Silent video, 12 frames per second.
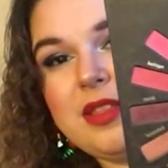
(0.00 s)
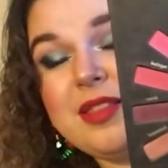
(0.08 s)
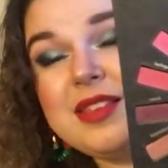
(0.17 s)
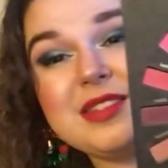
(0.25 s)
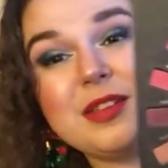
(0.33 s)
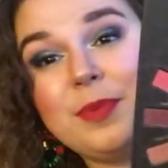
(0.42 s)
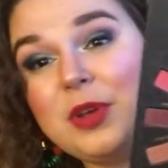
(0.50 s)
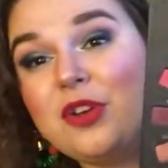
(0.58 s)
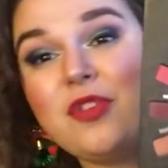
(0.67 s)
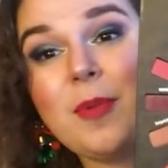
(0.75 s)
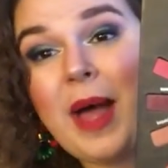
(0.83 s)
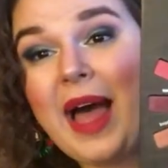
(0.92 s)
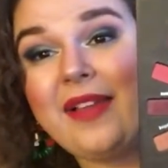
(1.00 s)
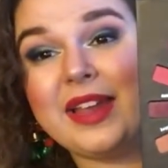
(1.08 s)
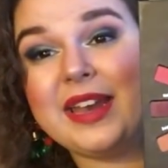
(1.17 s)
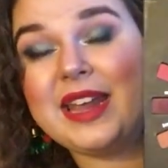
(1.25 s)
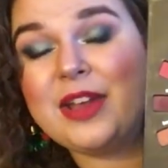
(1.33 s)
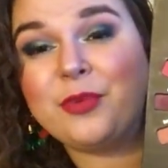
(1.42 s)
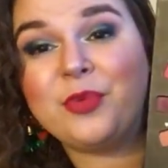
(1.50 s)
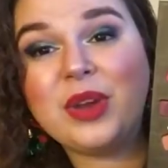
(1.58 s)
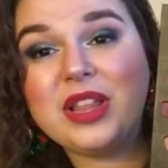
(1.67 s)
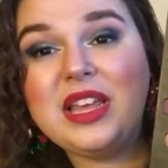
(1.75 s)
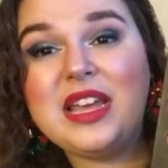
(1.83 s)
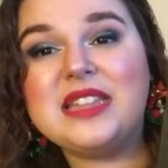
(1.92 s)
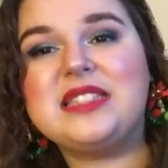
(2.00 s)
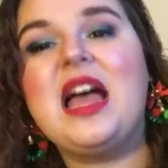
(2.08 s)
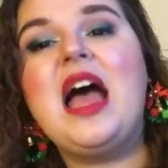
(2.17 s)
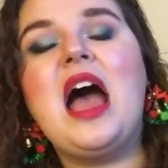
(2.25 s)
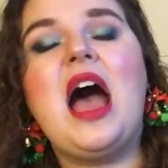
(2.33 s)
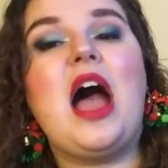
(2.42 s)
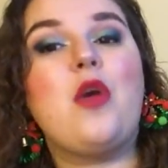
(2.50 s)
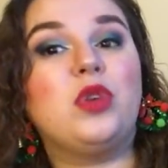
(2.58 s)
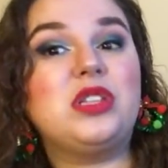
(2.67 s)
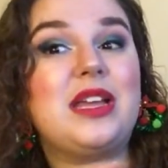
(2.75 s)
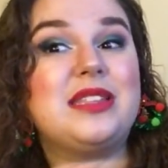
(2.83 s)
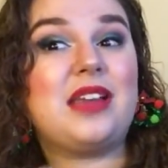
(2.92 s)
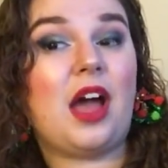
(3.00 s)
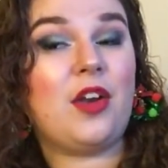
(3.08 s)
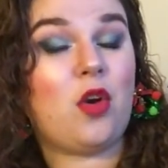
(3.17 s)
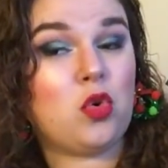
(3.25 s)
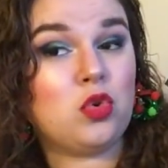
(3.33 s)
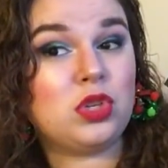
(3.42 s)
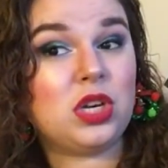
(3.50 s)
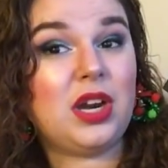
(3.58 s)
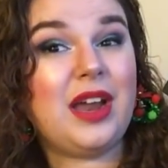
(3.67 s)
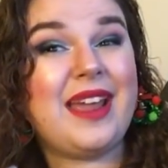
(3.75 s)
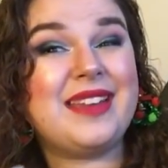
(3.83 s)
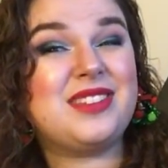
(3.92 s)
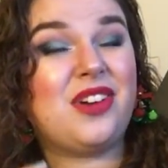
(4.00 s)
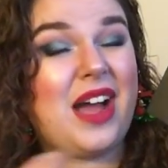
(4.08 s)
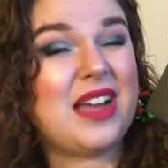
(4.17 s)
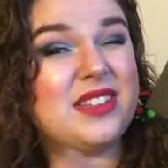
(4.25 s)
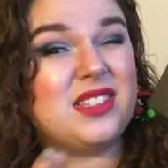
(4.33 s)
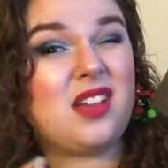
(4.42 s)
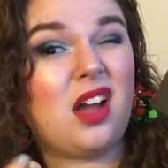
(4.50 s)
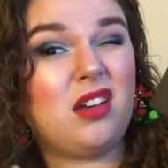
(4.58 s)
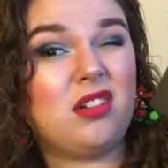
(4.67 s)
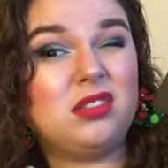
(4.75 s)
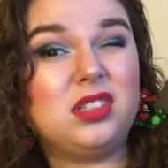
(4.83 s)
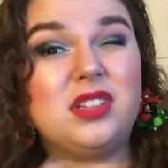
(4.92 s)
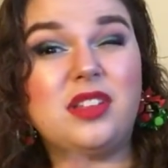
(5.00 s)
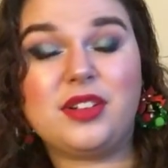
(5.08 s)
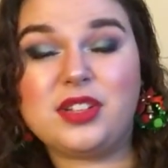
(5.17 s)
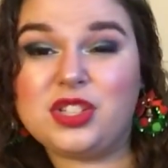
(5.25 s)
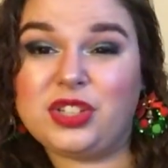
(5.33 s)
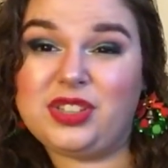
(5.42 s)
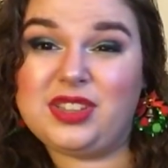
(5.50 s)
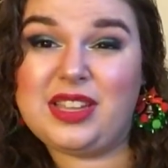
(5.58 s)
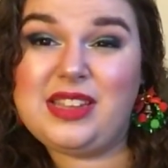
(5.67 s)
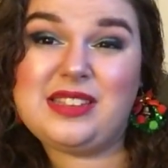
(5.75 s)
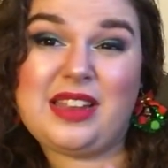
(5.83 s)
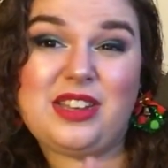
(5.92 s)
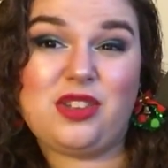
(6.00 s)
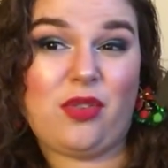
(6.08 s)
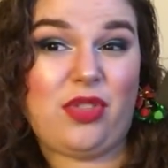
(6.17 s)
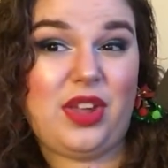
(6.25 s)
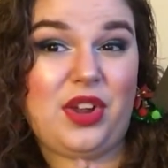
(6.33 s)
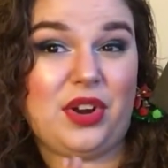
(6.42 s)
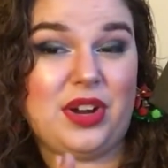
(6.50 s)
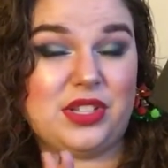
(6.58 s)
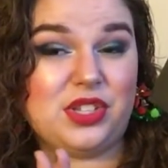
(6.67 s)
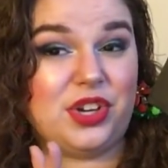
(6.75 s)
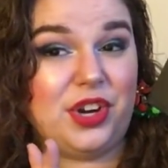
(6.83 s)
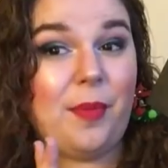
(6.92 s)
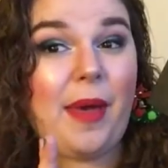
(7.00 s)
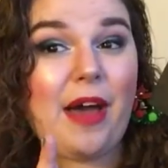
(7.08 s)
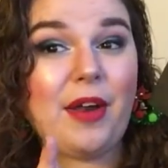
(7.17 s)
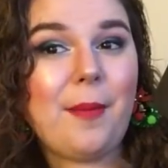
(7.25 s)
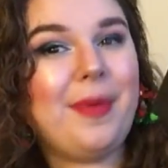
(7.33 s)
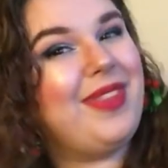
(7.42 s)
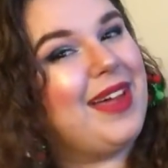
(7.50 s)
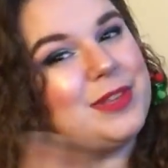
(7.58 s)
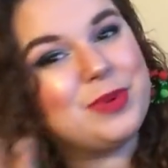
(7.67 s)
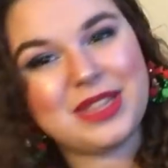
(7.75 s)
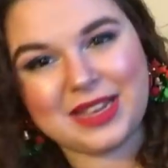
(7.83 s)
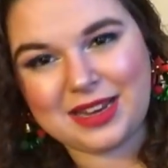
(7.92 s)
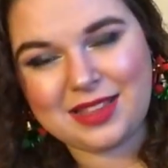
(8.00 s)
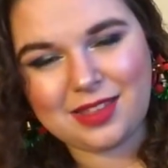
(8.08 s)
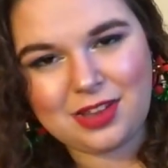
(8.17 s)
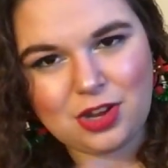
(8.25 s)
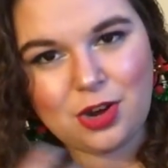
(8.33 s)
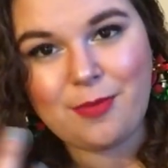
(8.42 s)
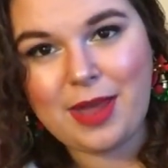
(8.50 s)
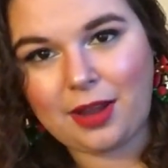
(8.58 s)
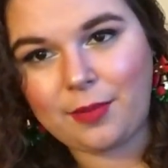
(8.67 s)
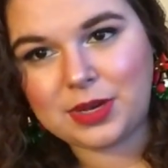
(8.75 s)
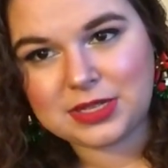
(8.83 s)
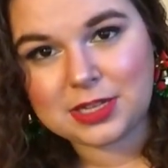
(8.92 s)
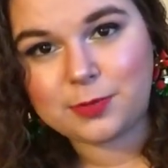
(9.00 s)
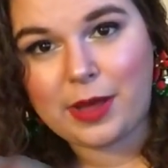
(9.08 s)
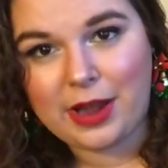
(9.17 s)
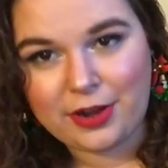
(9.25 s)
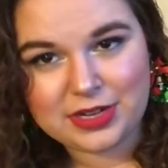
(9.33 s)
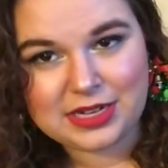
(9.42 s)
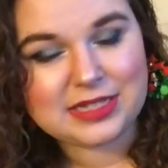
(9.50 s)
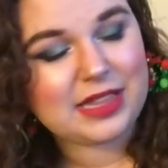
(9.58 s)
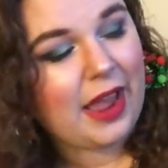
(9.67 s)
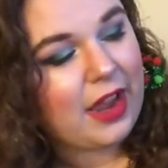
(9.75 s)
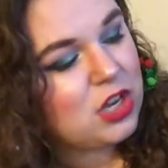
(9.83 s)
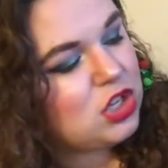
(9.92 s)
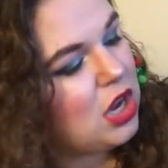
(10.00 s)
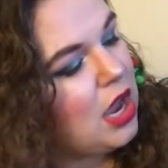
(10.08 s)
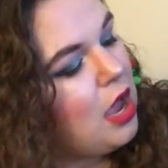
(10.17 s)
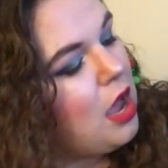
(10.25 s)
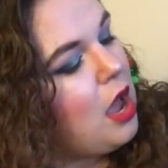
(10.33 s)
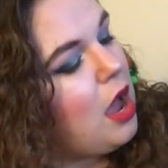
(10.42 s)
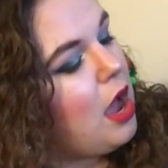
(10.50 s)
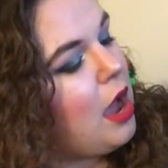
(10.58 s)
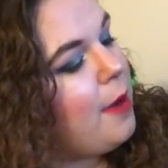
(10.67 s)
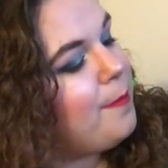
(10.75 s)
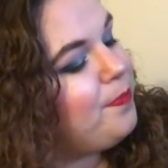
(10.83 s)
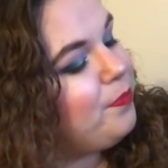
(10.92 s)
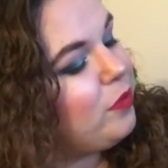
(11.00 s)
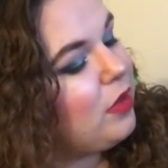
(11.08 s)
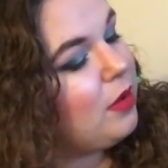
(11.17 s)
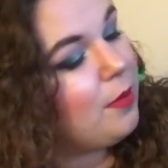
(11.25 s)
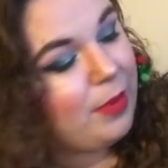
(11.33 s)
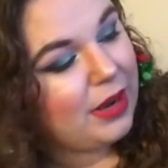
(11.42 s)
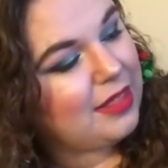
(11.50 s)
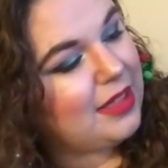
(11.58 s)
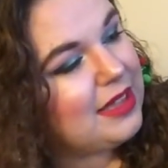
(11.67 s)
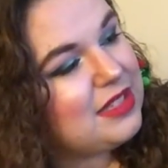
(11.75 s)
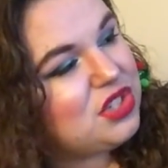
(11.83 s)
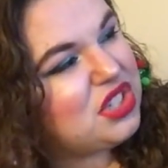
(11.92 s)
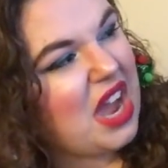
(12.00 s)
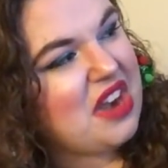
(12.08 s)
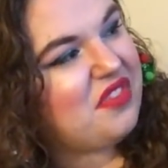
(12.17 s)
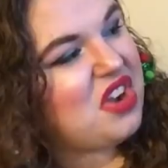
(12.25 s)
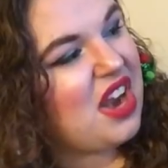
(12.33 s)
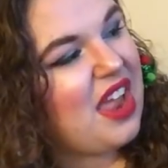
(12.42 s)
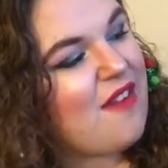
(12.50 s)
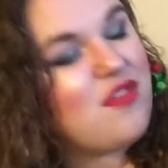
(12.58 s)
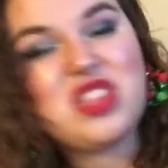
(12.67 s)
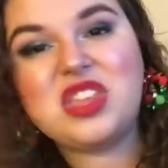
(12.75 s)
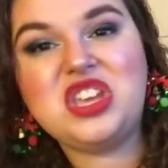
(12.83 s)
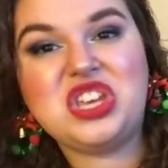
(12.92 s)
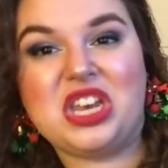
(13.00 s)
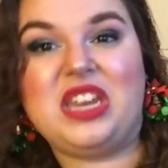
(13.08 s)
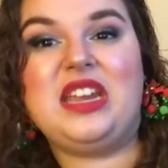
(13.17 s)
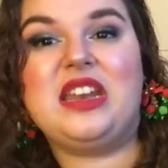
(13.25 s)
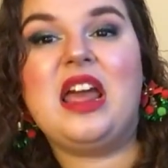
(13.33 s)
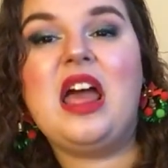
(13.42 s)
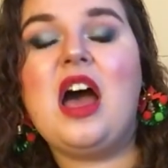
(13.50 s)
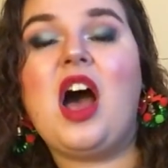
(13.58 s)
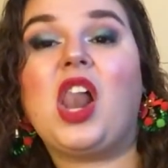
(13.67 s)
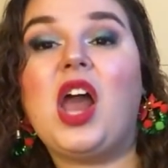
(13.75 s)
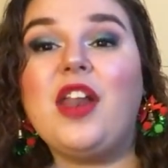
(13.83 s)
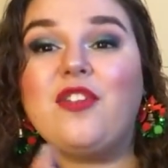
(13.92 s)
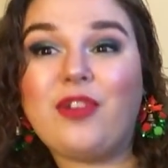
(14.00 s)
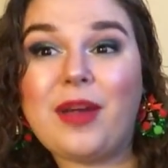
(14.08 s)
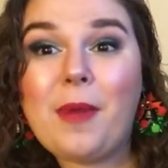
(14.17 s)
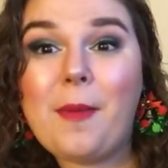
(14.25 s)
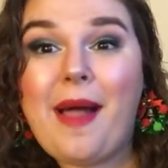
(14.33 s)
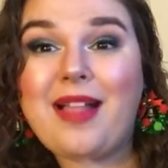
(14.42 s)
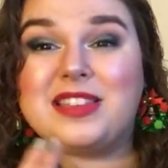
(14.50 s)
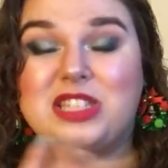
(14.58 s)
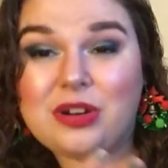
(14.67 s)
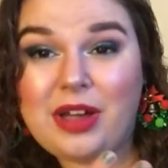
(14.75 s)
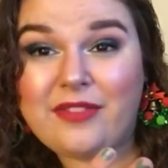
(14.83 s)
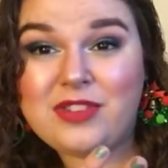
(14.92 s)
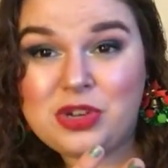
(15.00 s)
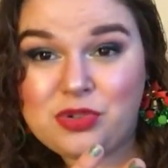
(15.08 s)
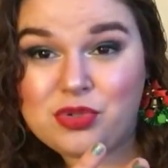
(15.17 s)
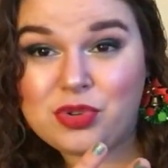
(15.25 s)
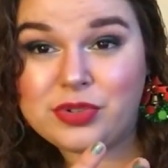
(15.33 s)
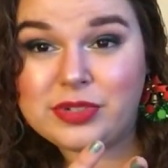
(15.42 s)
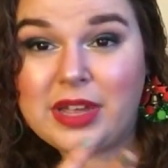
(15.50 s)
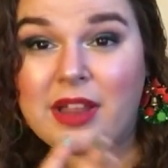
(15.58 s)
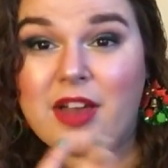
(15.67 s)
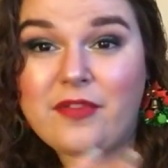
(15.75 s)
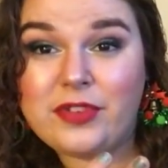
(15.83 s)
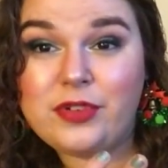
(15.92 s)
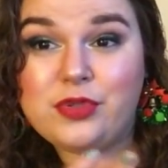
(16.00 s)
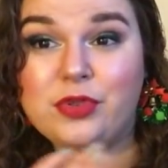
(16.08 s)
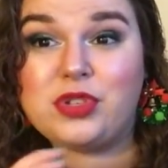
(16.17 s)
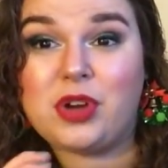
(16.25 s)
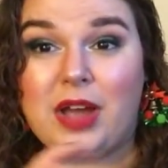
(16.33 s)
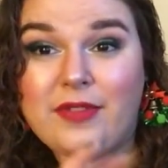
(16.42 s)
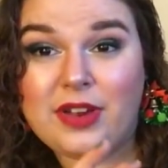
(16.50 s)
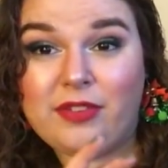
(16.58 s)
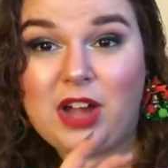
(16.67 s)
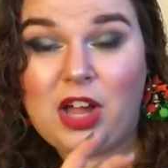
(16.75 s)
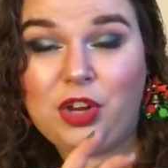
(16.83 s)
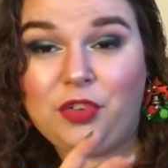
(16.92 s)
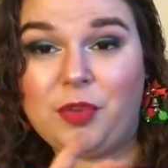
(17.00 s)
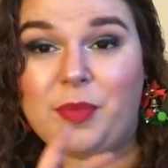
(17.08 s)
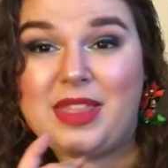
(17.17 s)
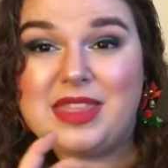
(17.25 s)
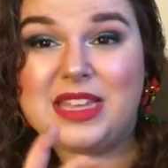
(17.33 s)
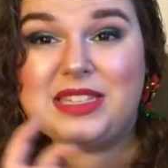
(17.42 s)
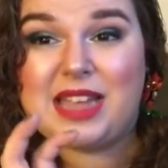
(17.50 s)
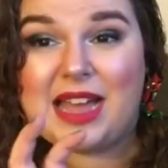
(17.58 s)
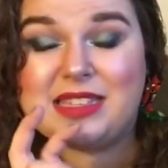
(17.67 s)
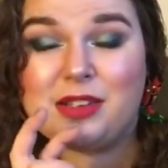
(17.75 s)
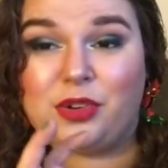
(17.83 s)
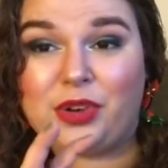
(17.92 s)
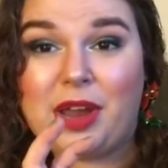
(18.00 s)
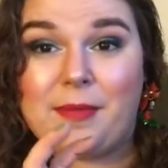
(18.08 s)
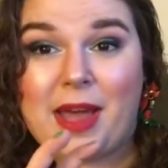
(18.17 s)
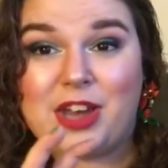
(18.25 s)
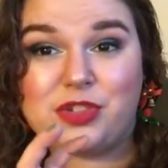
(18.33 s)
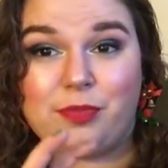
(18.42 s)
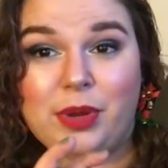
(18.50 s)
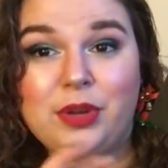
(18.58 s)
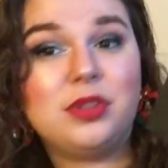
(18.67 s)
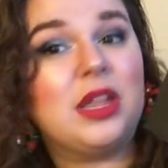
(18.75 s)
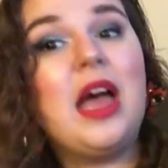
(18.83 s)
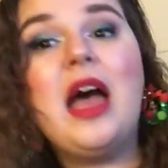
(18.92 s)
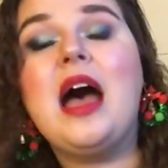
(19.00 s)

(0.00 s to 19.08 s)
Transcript: This is a beautiful palette. It really is. I will say it's gotten older, and so as it's gotten older, there are certain things that I don't think are as about it, but that's with anything. You know, makeup does expire, it does age. But I think it's just kind of got everything you need. A lot of rainbow palettes don't have neutrals. A lot of neutrals don't have enough color for me. This has a great match of both.